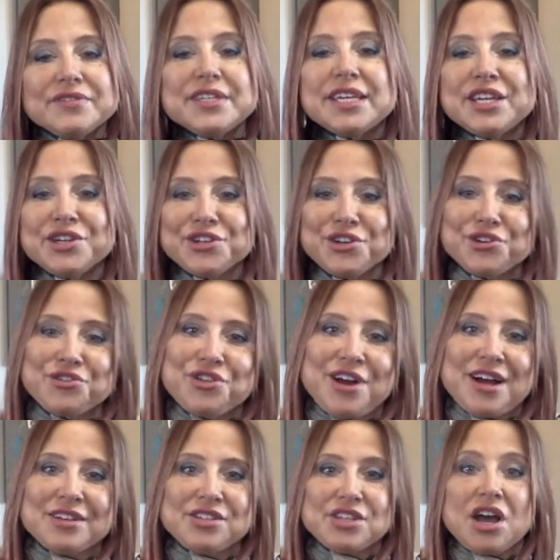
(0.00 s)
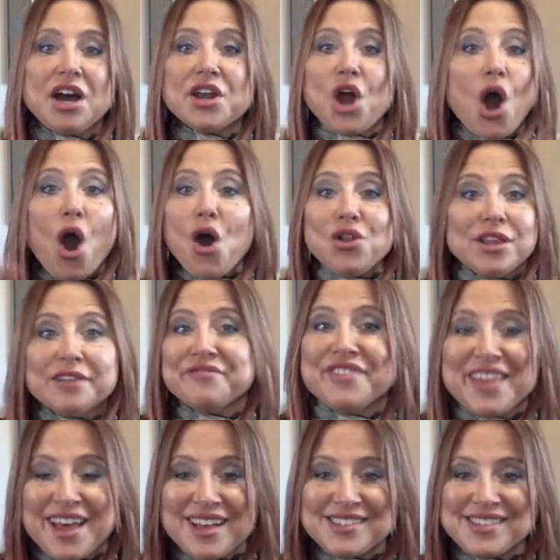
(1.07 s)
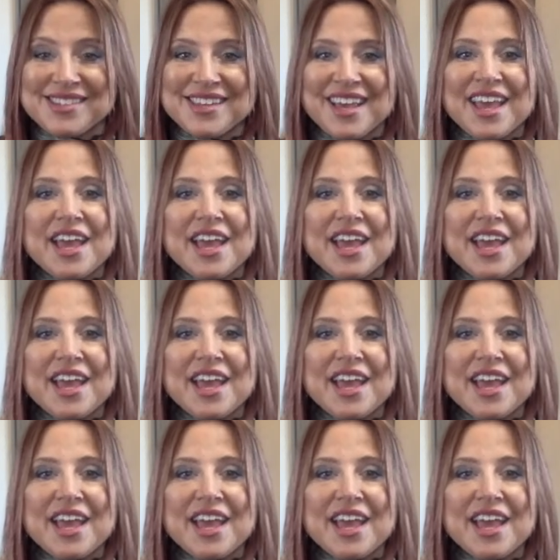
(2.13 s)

to hear your thoughts on all of this,